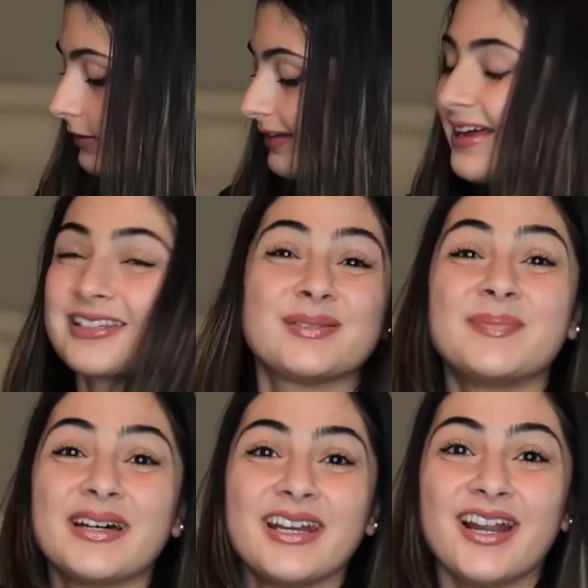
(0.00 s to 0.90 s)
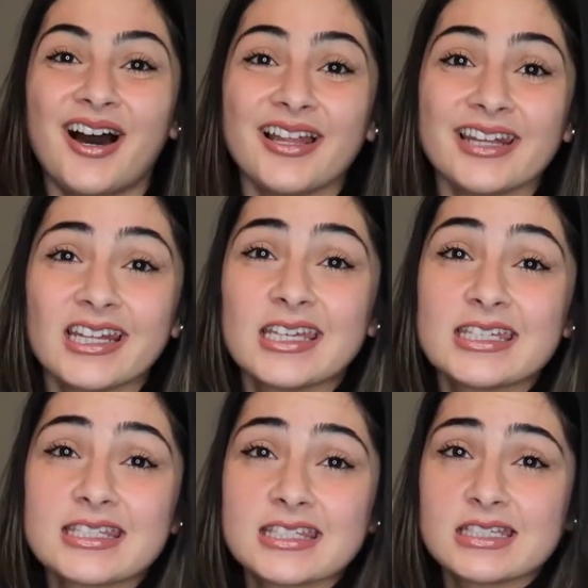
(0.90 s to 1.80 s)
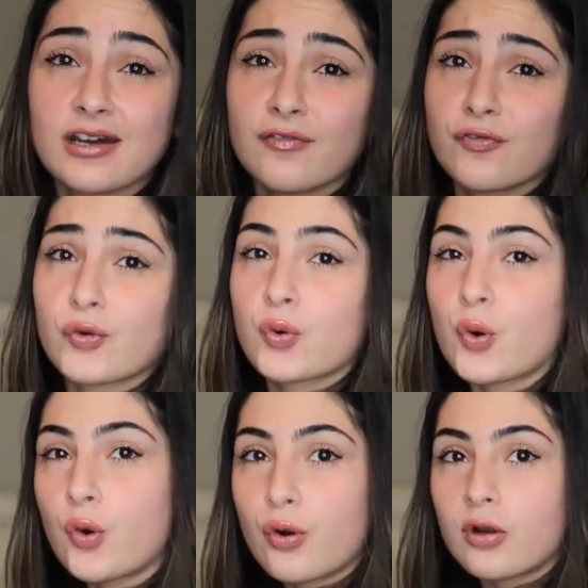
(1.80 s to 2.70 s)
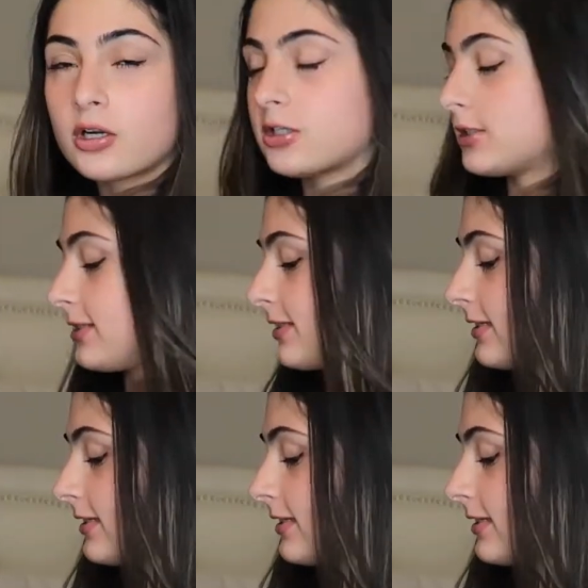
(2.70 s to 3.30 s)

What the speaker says: last but not least, of course,